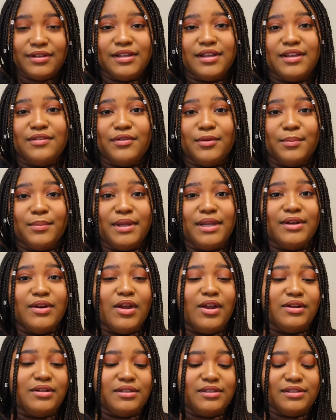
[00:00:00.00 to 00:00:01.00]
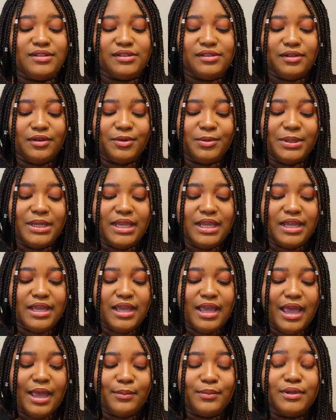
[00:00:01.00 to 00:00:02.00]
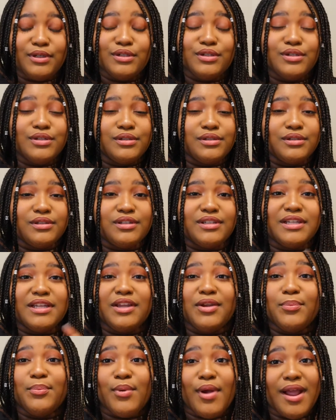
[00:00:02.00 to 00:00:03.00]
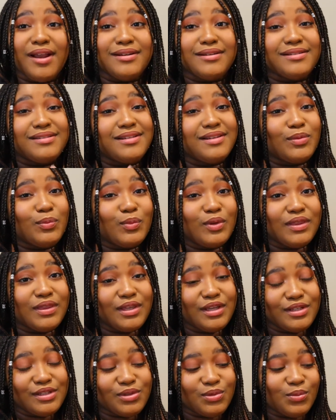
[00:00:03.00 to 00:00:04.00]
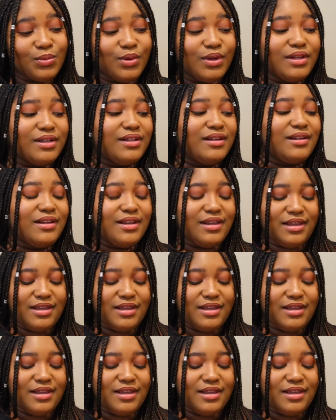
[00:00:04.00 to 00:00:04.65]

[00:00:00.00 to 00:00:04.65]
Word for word: if I'm being honest. So I'm gonna keep practicing with this one